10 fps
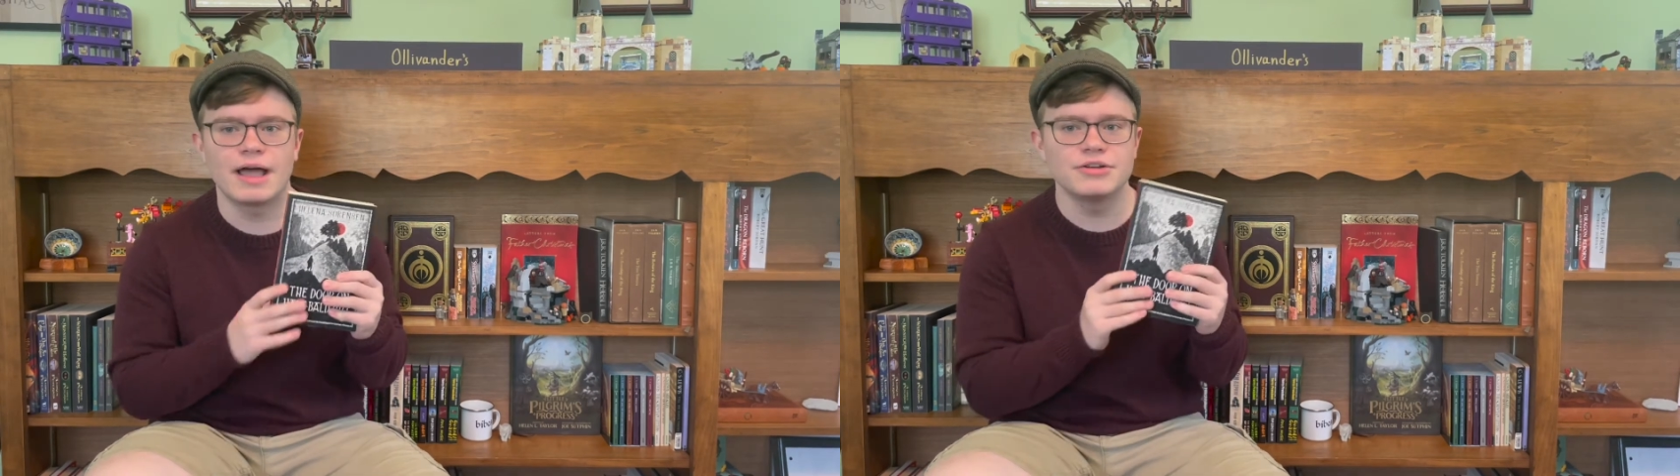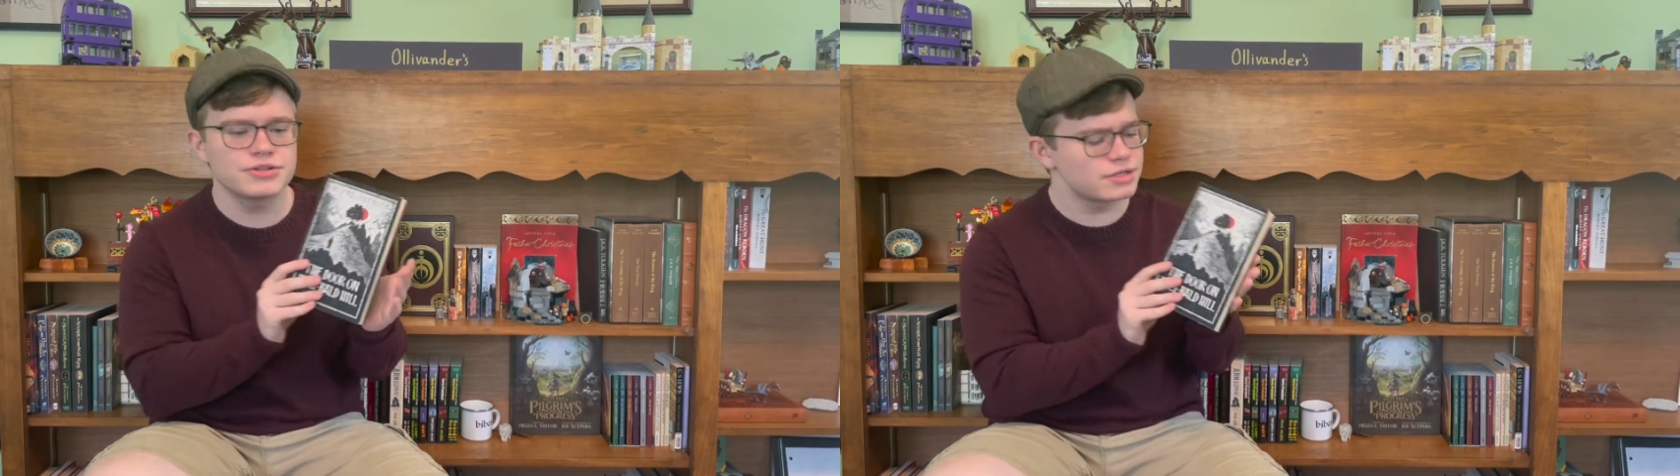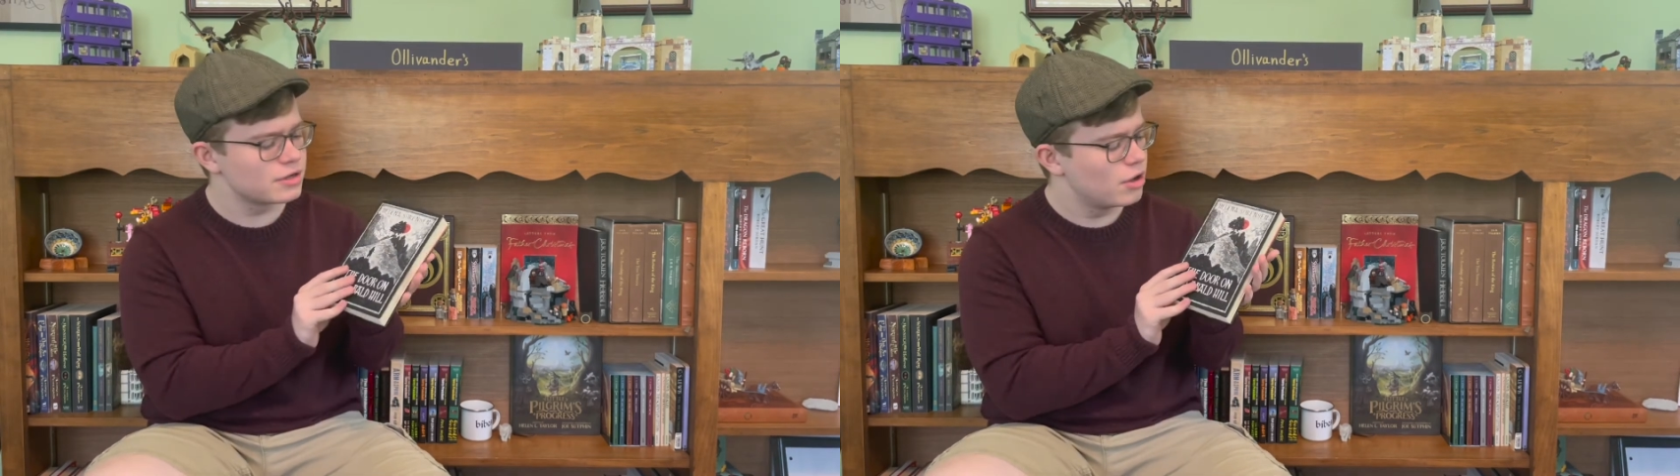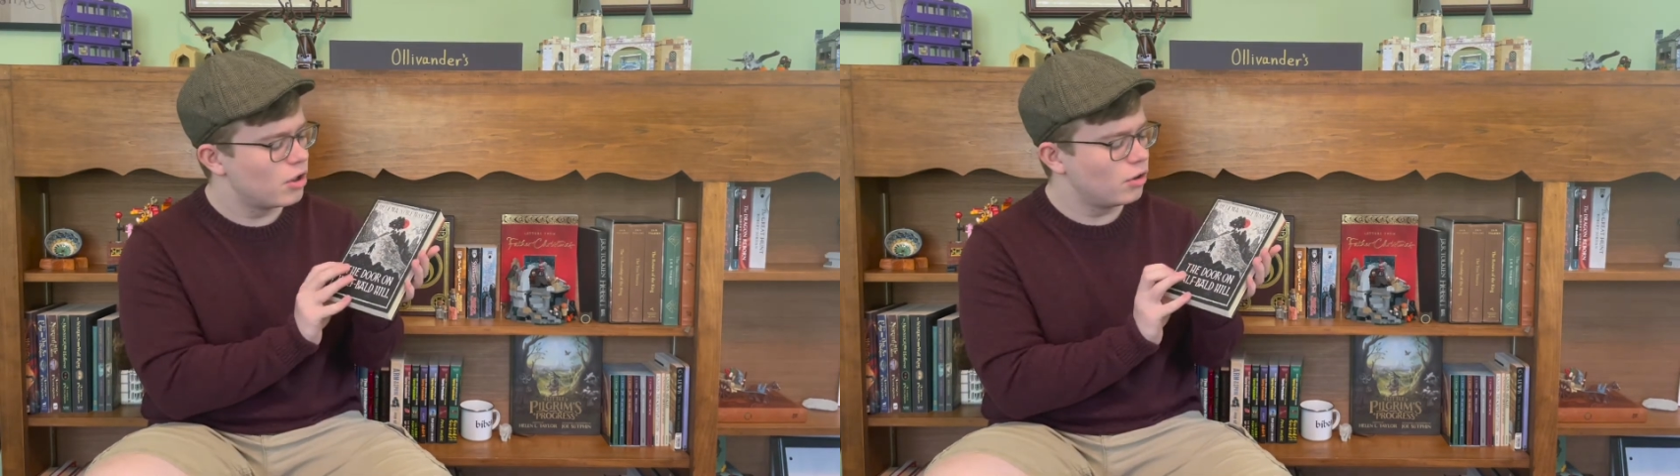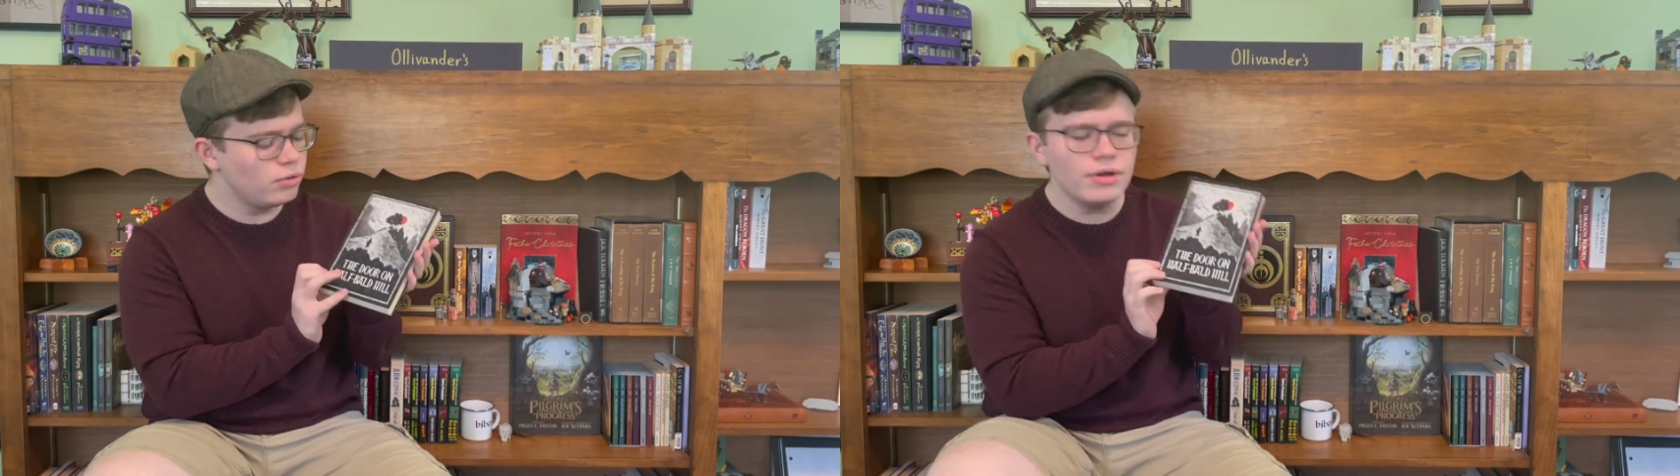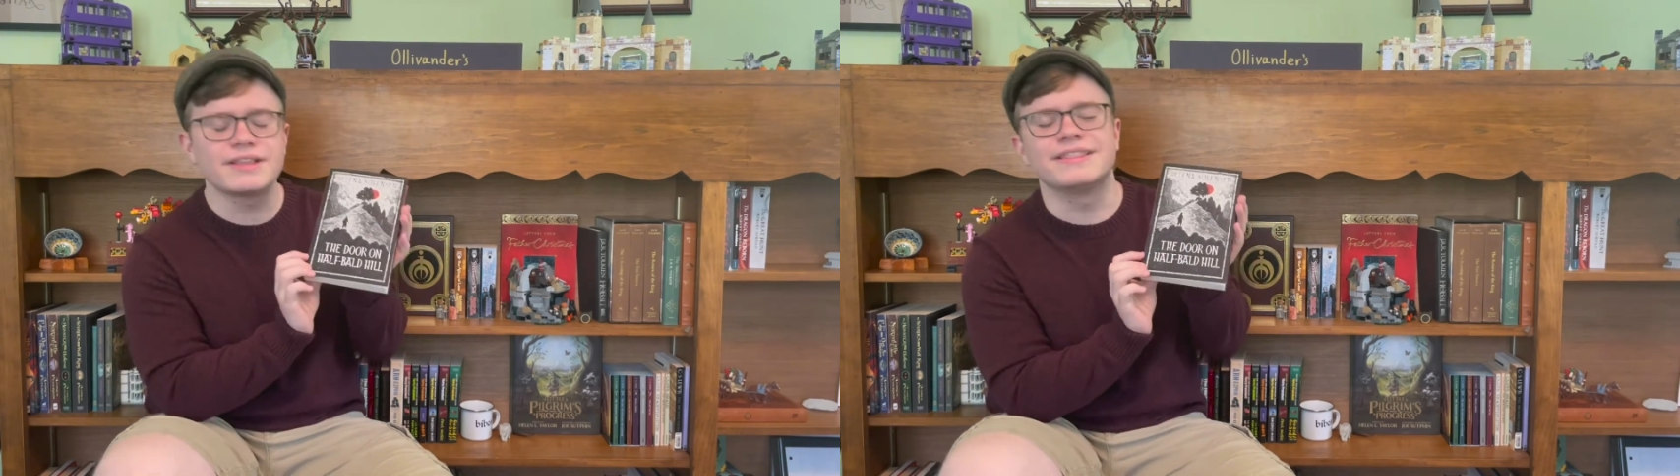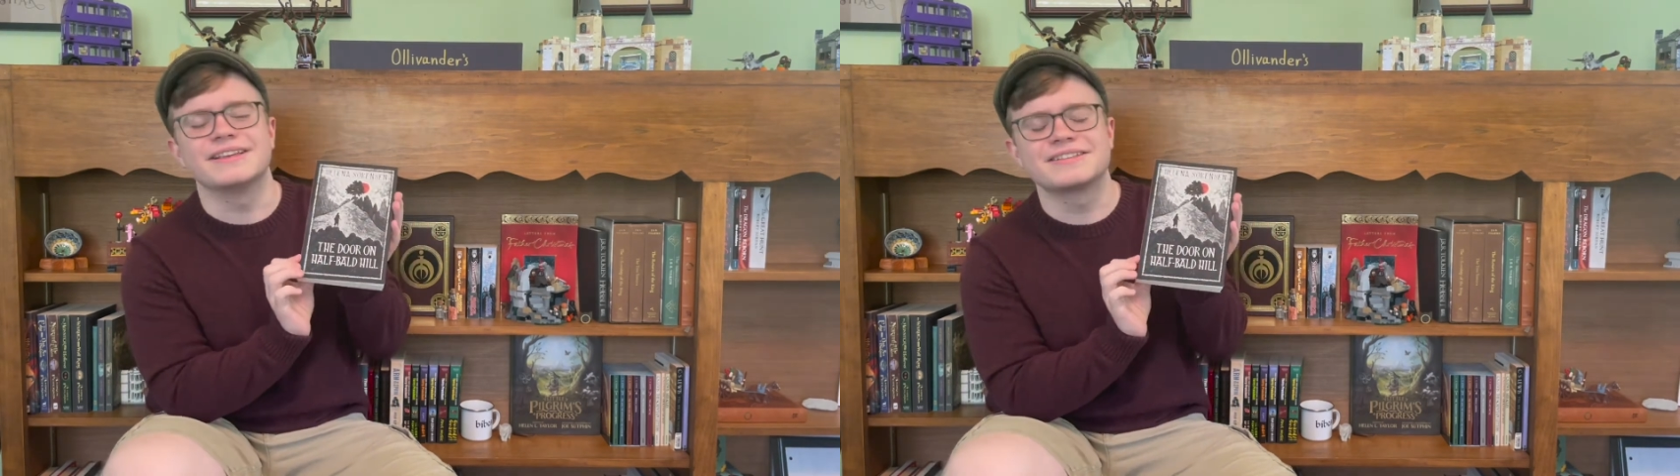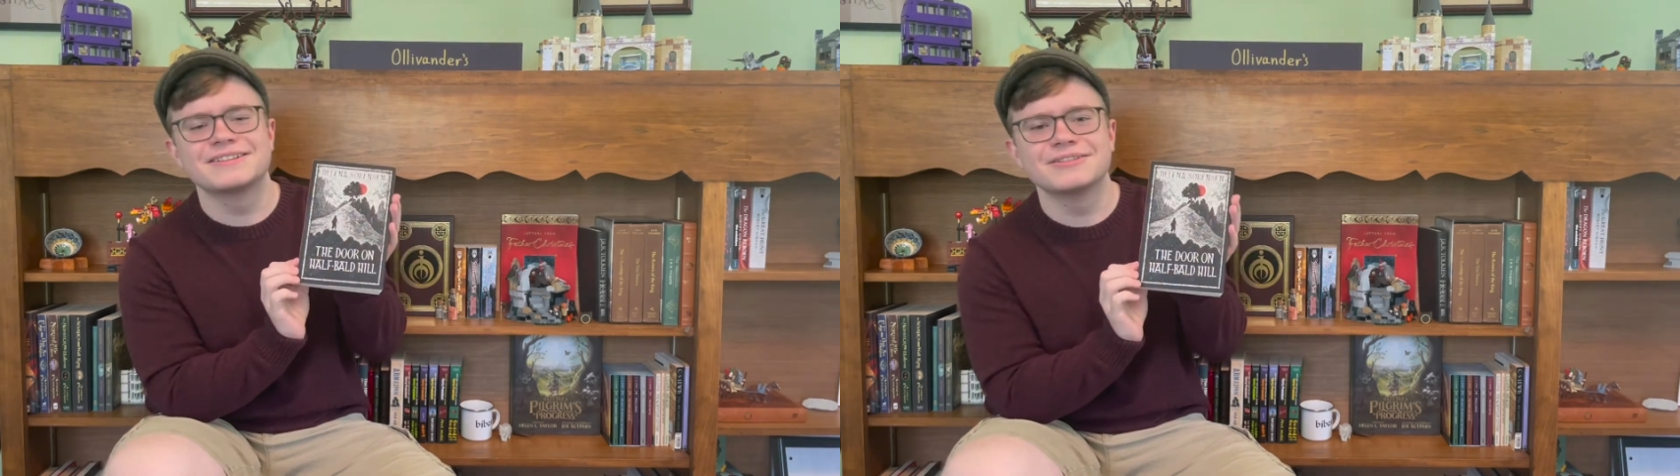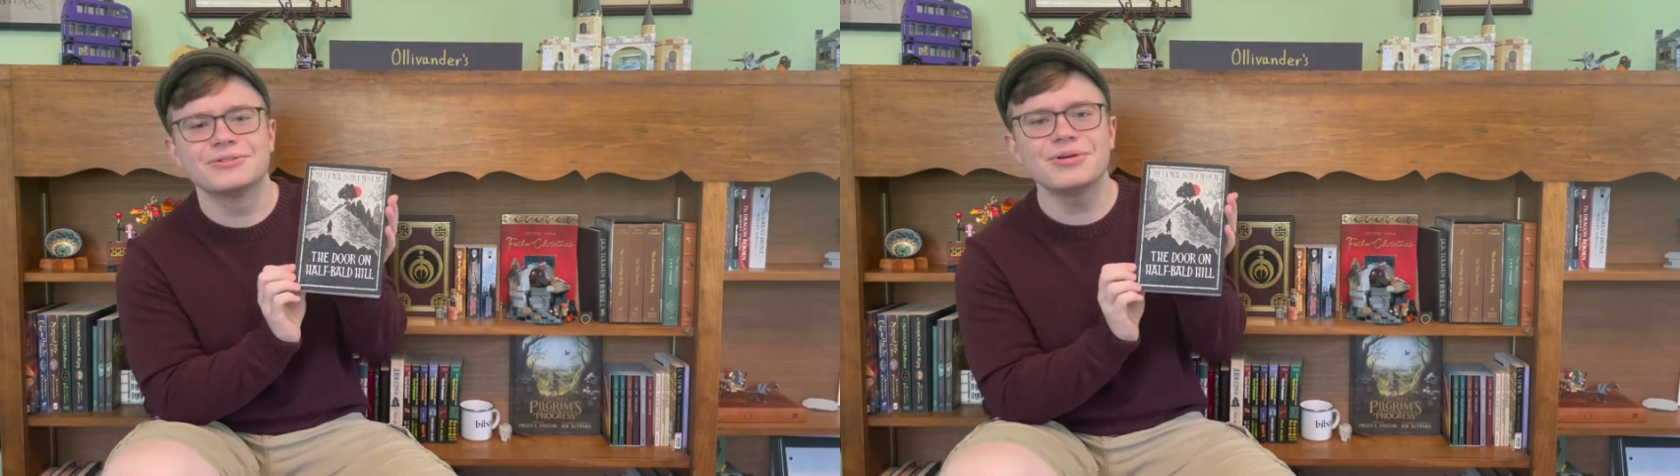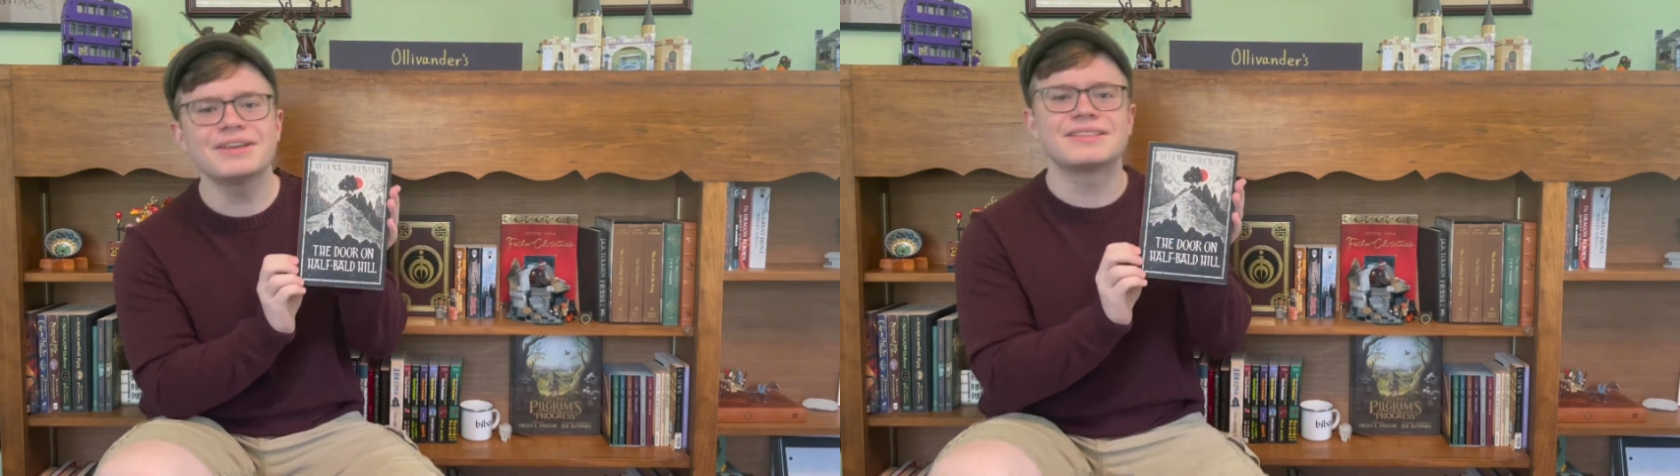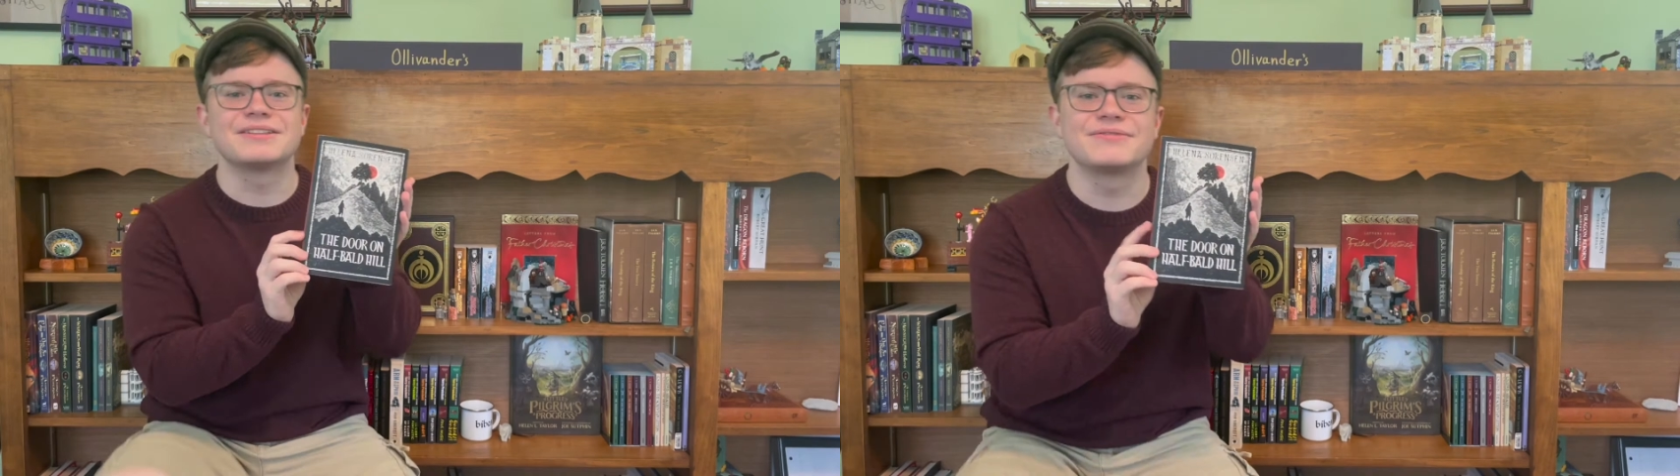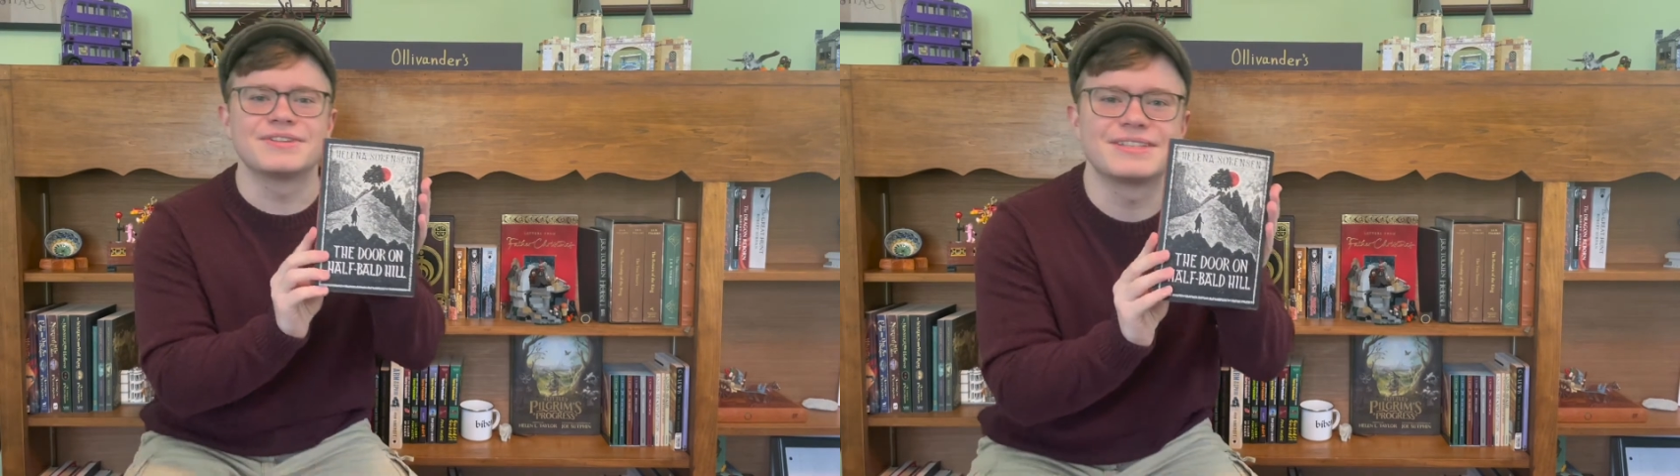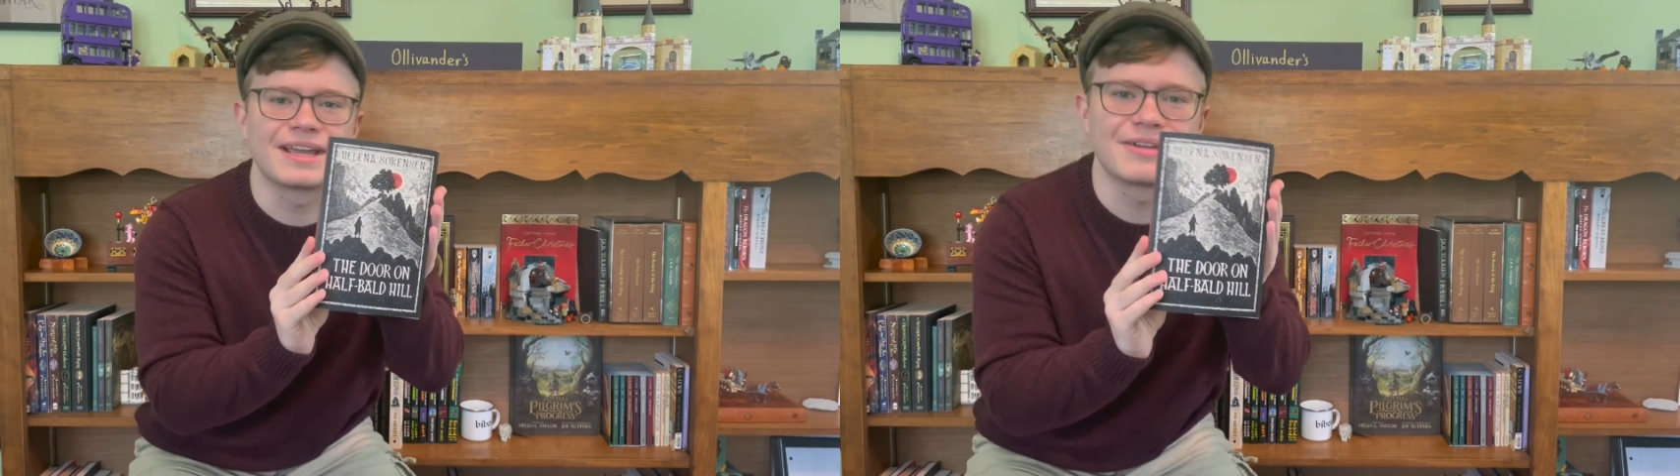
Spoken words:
And just look at this. Look at this for a second.